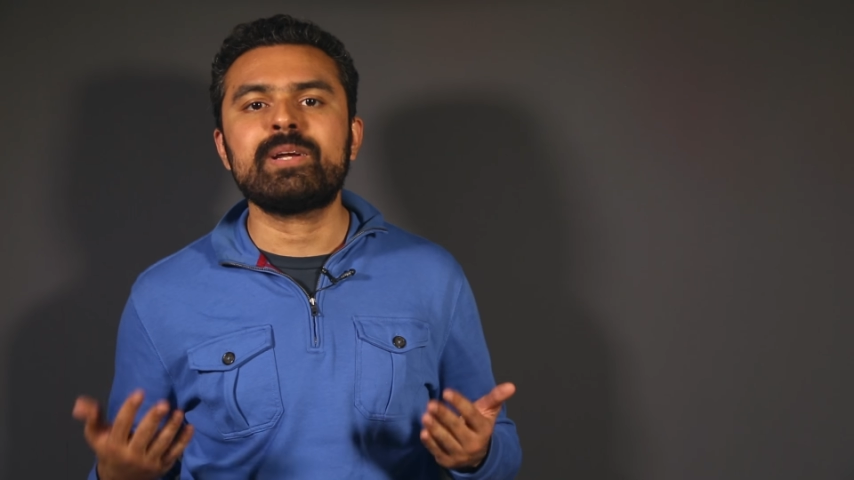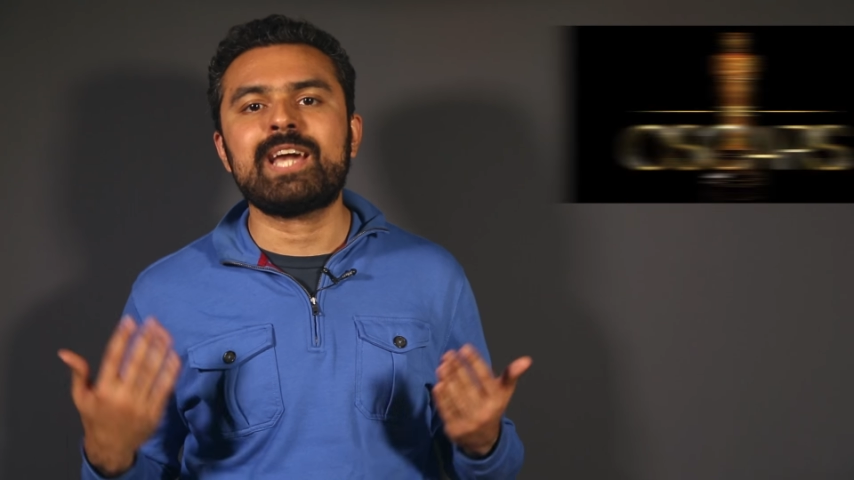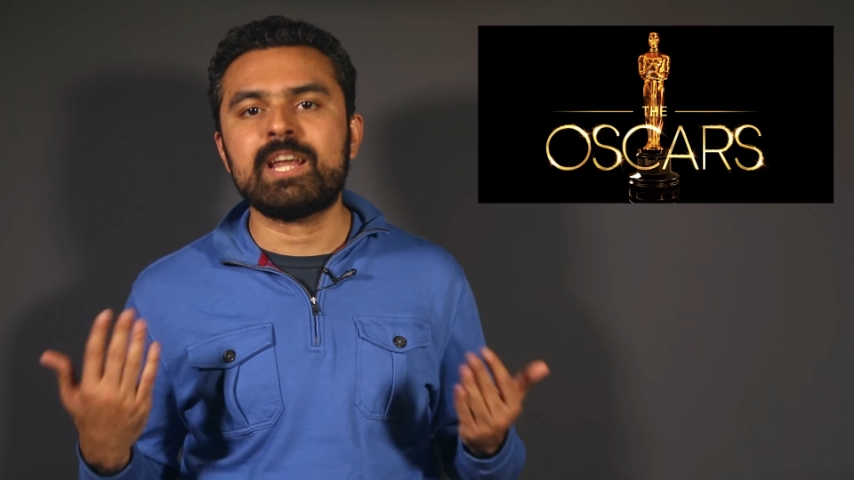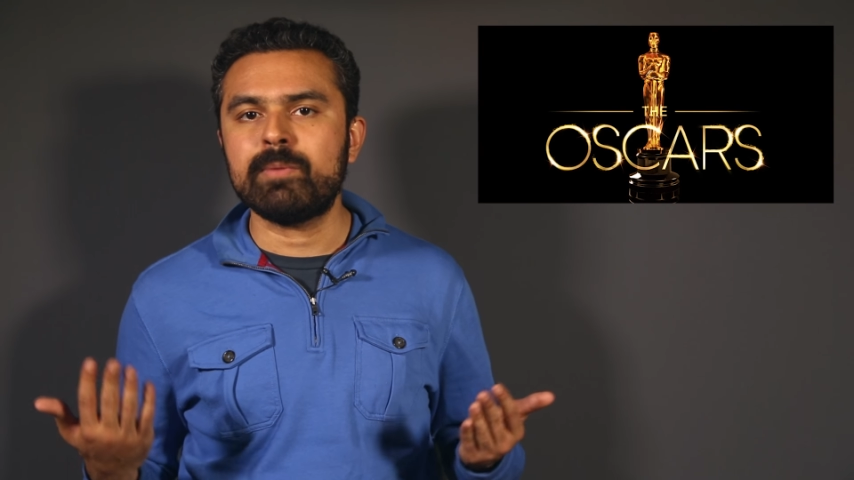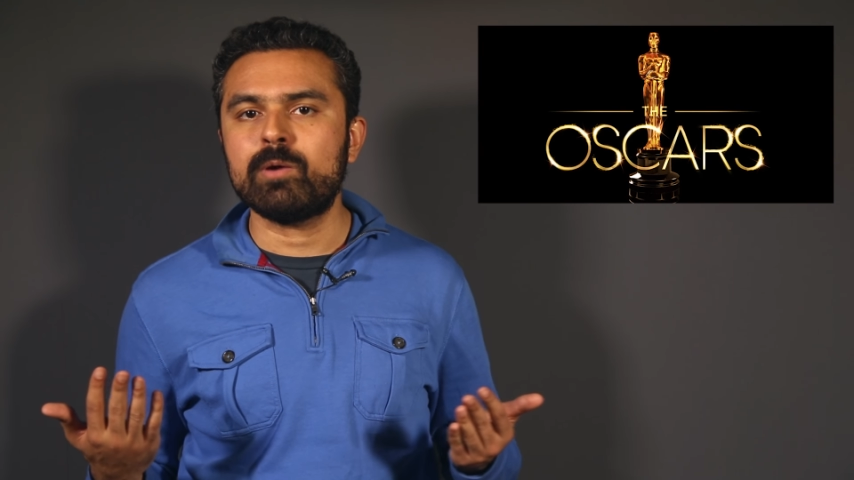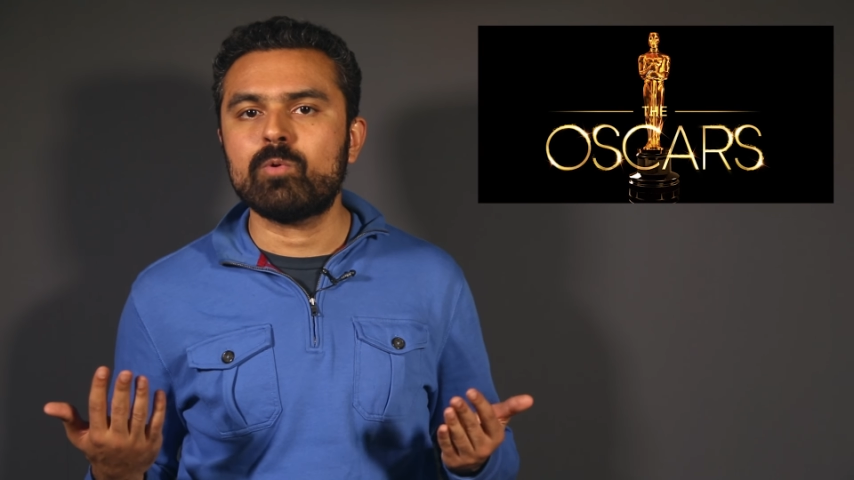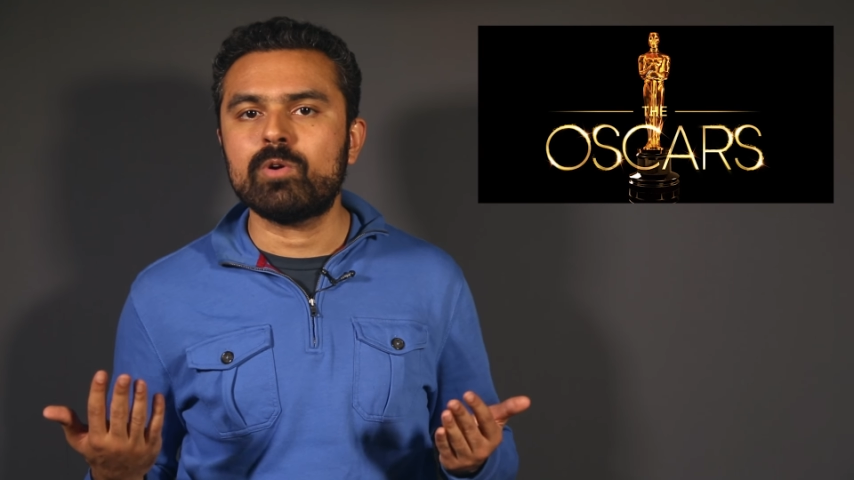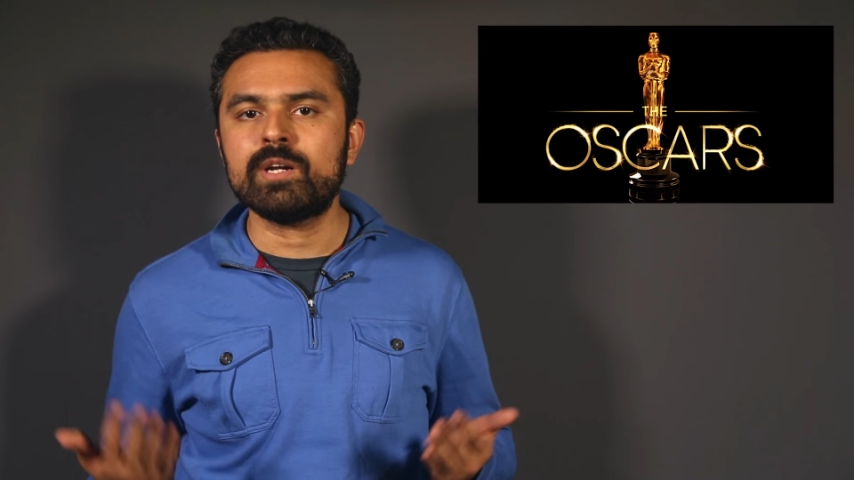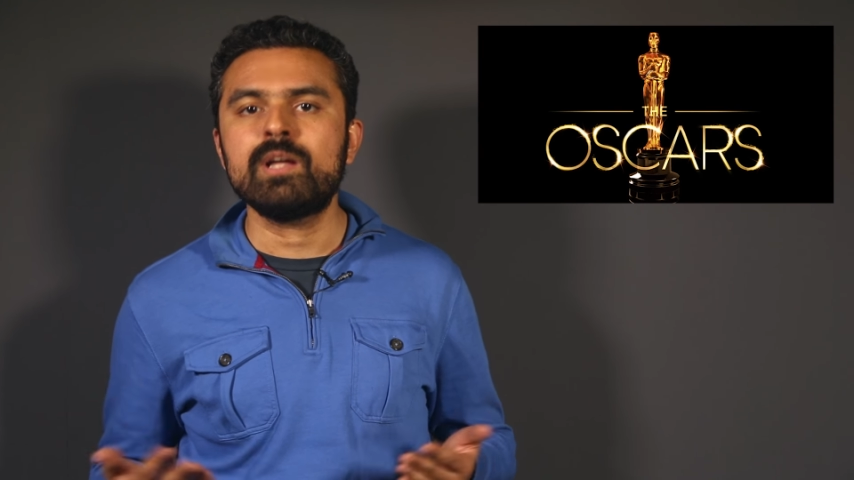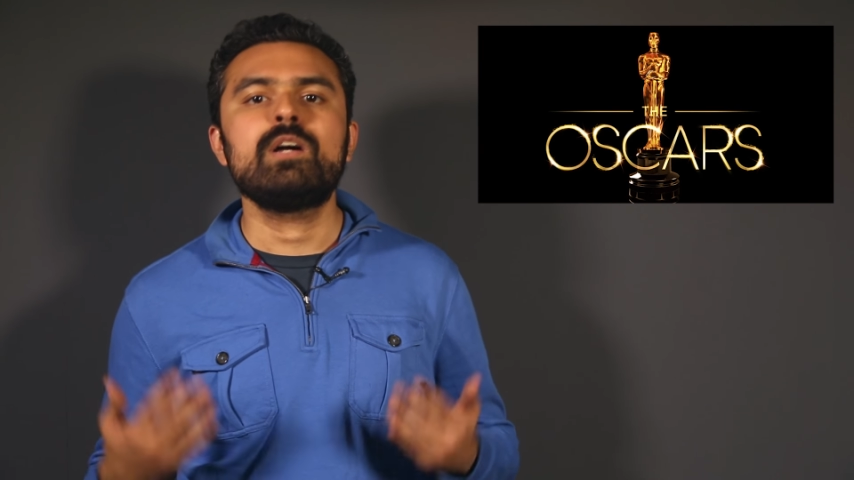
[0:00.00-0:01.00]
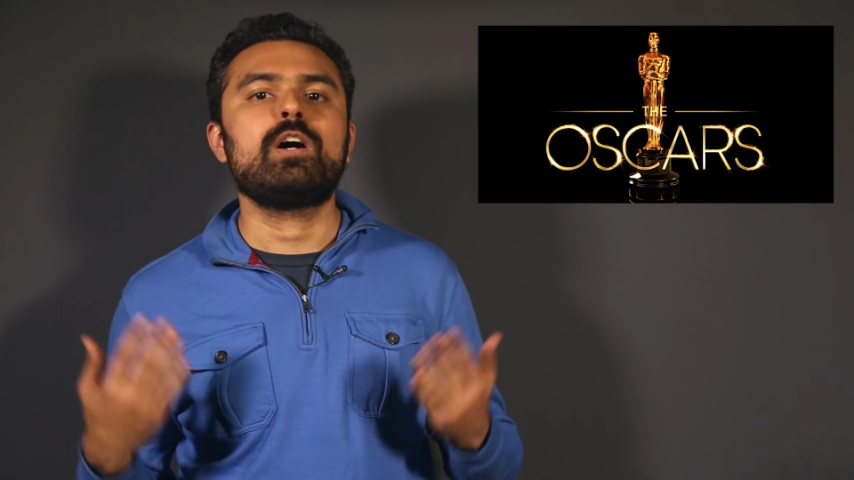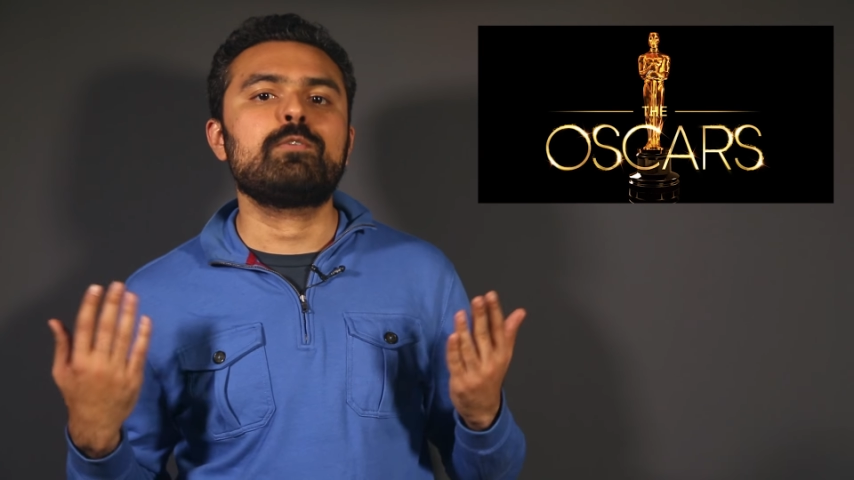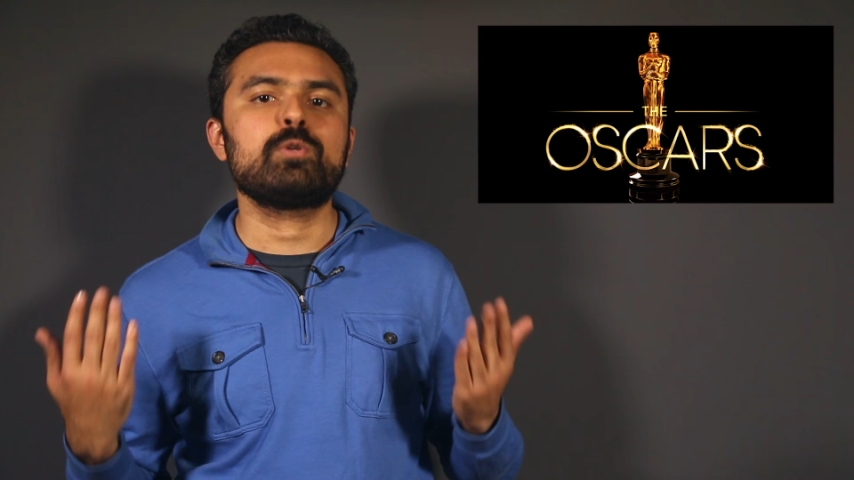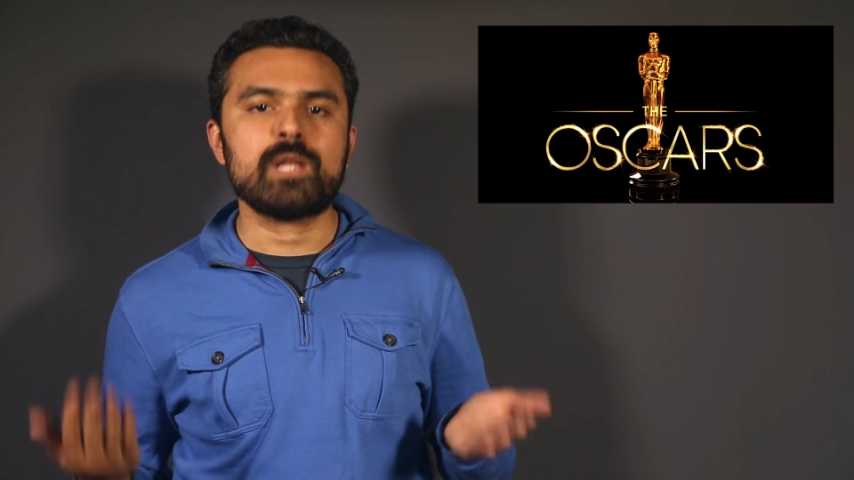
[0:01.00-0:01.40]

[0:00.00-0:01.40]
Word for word: Academy Award of